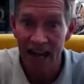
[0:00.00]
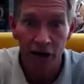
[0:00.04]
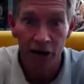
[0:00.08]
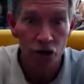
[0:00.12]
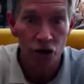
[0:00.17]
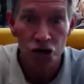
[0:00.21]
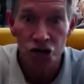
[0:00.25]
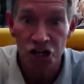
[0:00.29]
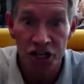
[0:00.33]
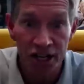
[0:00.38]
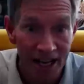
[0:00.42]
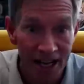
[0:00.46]

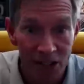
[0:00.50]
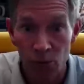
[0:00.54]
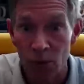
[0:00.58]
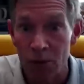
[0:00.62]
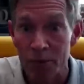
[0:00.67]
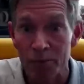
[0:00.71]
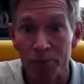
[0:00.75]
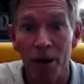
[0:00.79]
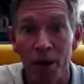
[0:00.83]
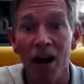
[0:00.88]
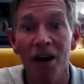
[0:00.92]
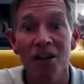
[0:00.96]
energy as
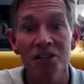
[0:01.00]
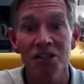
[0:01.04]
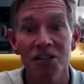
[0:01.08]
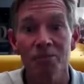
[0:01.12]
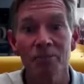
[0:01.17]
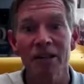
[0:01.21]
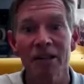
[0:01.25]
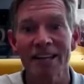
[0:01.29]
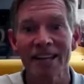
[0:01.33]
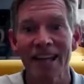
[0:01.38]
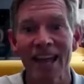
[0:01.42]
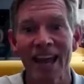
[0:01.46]
we
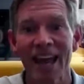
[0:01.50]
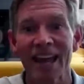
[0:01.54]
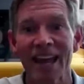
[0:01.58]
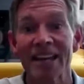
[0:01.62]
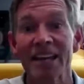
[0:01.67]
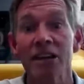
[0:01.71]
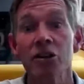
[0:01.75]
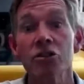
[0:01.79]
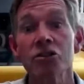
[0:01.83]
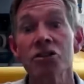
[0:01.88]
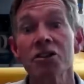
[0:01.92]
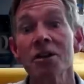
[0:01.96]
possibly can.
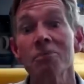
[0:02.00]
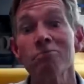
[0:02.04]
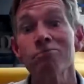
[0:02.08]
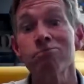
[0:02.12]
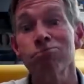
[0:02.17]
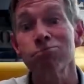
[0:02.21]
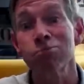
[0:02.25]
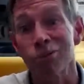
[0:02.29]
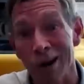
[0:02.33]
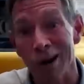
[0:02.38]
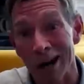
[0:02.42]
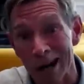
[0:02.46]
Here's the
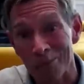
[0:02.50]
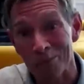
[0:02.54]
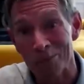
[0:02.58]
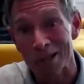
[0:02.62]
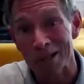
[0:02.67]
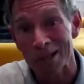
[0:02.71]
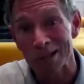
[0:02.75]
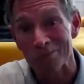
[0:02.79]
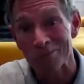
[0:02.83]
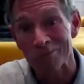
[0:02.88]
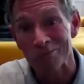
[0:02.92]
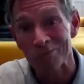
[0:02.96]

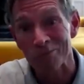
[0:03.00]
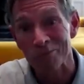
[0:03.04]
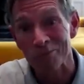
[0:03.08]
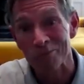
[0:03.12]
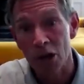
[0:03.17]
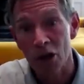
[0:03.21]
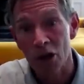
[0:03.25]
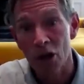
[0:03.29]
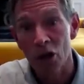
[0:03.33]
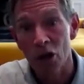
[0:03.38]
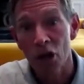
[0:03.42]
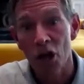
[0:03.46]
problem.
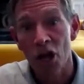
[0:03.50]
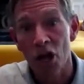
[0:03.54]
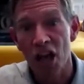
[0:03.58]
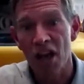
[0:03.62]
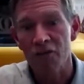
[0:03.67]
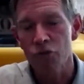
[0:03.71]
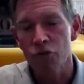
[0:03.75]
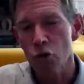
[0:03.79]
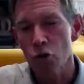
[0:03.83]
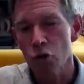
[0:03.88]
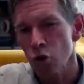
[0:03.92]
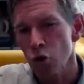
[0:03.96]

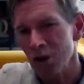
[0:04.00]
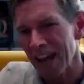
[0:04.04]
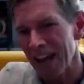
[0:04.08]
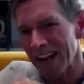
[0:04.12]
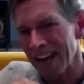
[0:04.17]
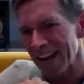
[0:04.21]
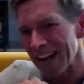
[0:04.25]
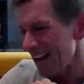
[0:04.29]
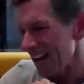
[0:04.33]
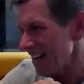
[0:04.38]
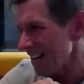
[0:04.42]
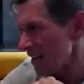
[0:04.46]
If you look
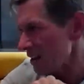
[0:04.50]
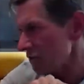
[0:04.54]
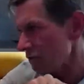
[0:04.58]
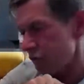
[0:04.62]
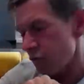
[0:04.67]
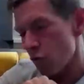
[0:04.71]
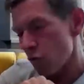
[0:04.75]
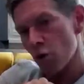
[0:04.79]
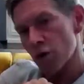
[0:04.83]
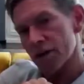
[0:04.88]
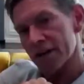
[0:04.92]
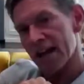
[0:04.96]
at any
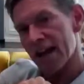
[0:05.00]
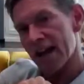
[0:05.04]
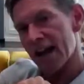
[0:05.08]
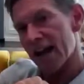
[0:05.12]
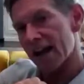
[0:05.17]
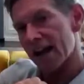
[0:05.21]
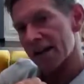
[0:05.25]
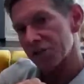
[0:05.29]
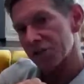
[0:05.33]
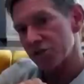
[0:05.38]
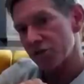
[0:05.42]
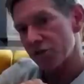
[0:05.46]

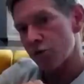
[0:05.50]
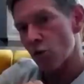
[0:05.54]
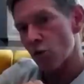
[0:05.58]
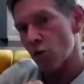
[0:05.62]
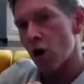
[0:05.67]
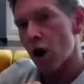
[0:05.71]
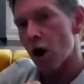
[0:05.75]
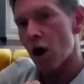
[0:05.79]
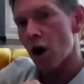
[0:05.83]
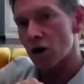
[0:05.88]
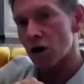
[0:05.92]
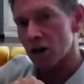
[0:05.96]
forecast
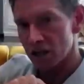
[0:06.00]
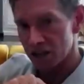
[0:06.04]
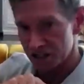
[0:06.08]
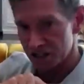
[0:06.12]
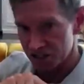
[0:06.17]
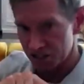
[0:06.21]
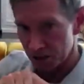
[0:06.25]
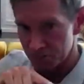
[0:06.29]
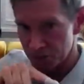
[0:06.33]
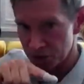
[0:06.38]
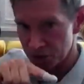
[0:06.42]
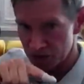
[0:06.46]
for our
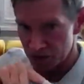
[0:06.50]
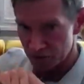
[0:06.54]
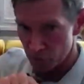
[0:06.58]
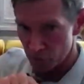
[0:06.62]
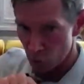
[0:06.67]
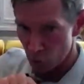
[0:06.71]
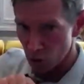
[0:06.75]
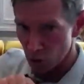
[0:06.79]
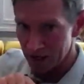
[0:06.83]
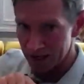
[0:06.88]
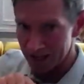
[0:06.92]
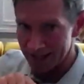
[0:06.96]
consumption of
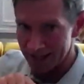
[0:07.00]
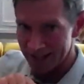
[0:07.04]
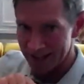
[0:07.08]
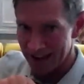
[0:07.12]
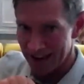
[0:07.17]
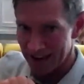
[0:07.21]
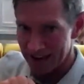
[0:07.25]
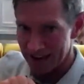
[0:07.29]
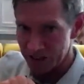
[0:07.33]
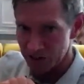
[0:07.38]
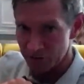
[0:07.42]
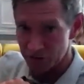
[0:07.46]
oil and
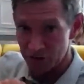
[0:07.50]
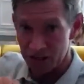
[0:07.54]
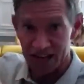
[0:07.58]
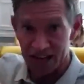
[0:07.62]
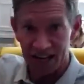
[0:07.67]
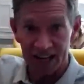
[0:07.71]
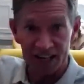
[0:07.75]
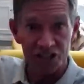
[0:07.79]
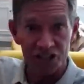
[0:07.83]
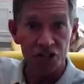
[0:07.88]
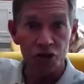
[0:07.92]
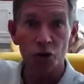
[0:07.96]
gas for the
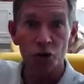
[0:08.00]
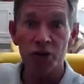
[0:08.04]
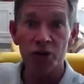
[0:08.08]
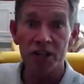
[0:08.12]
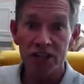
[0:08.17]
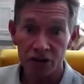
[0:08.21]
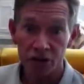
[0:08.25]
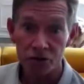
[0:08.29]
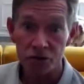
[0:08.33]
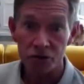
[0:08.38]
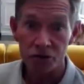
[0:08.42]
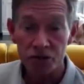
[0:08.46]
next 30
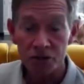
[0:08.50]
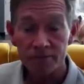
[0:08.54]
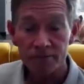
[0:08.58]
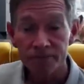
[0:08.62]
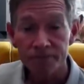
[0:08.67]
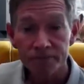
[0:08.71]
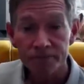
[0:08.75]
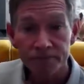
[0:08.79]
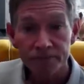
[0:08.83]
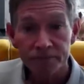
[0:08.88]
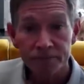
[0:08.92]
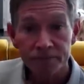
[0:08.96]
years,
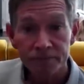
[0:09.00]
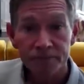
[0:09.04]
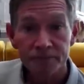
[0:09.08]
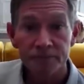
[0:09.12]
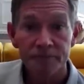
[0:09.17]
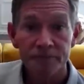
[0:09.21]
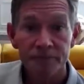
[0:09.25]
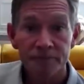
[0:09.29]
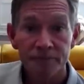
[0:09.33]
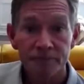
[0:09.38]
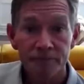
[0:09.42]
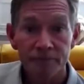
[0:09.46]

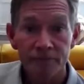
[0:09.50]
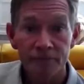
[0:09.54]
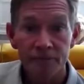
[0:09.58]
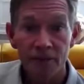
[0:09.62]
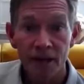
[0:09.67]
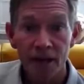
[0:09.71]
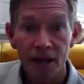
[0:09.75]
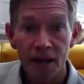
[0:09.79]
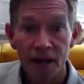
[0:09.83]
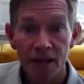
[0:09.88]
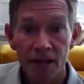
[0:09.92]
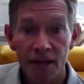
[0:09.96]

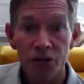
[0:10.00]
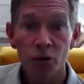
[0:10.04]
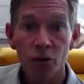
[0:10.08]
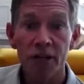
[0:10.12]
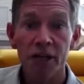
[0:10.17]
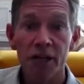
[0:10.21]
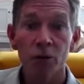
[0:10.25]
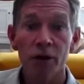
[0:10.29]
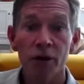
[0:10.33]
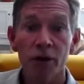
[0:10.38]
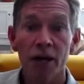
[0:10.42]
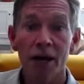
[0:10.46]
it's
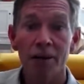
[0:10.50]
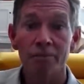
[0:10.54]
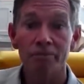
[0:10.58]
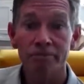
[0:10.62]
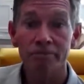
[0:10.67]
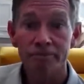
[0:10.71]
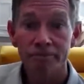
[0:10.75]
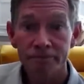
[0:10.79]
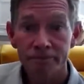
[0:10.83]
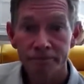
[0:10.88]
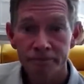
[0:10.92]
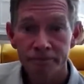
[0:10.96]
only going up.